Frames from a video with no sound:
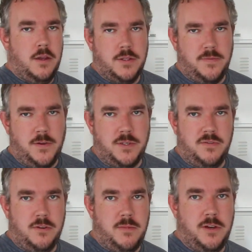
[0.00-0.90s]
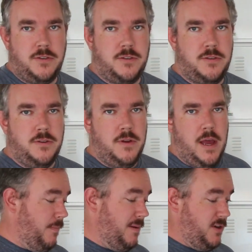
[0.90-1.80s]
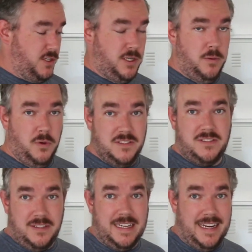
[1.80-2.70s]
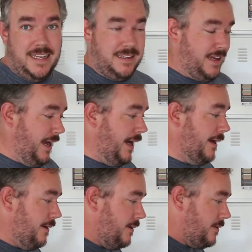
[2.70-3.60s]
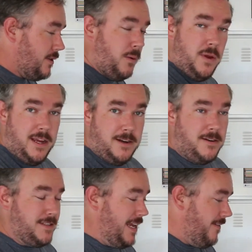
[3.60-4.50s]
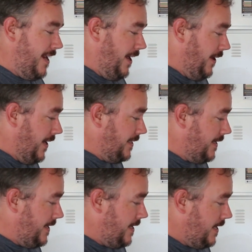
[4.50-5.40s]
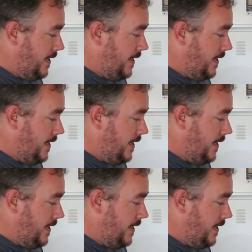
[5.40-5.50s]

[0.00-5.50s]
So first and foremost, my mission was to collect the car. So we can cross that one out nicely.